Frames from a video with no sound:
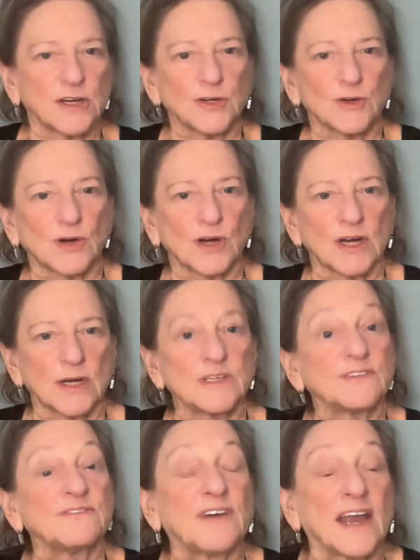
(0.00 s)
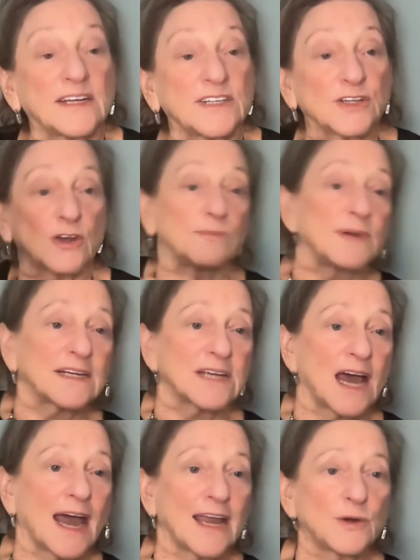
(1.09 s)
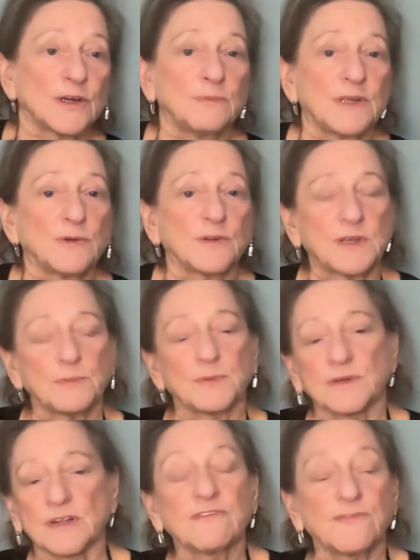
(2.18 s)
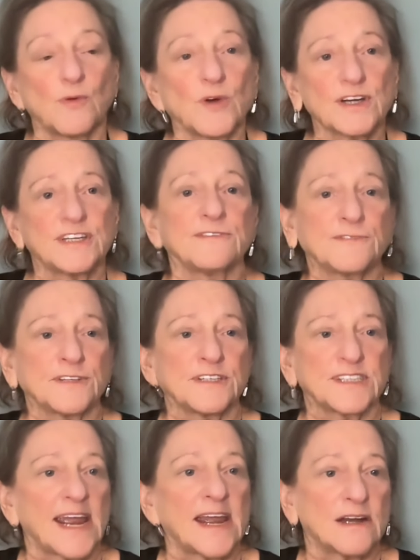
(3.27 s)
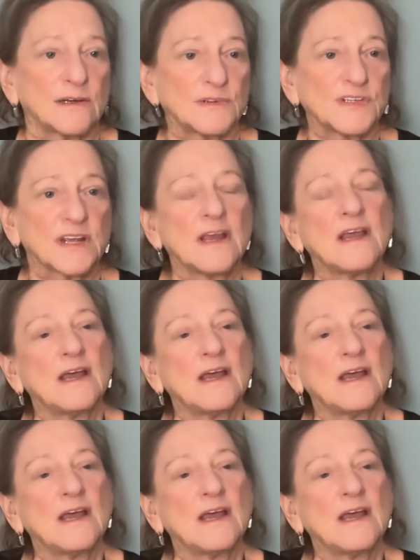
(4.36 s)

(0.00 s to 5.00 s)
New York, was invited to go back to Iowa and meet with people in 4 different towns